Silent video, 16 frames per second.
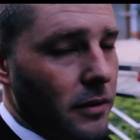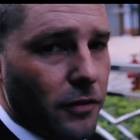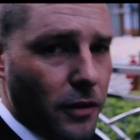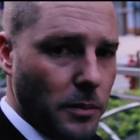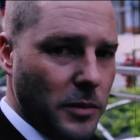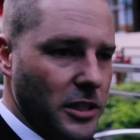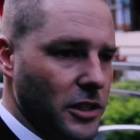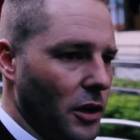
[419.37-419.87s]

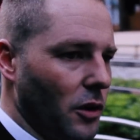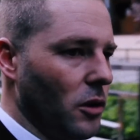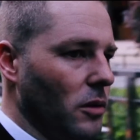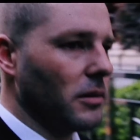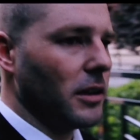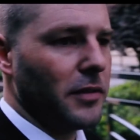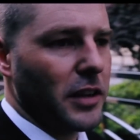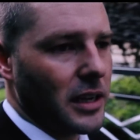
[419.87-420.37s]
from this whole
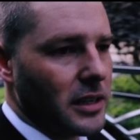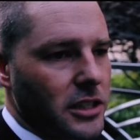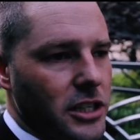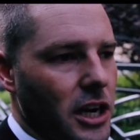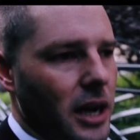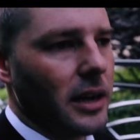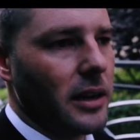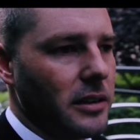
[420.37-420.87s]
living in
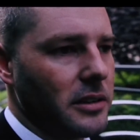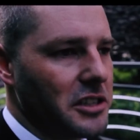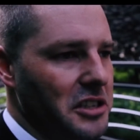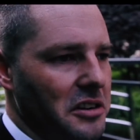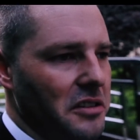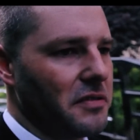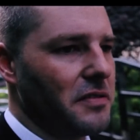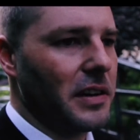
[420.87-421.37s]
China
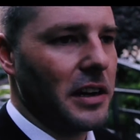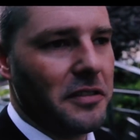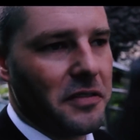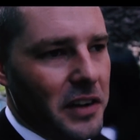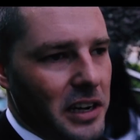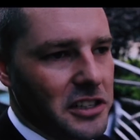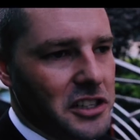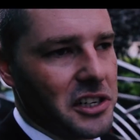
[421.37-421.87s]
sort of
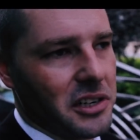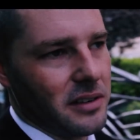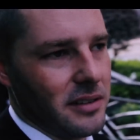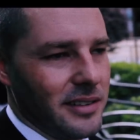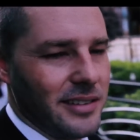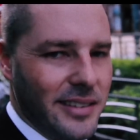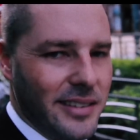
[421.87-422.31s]
adventure.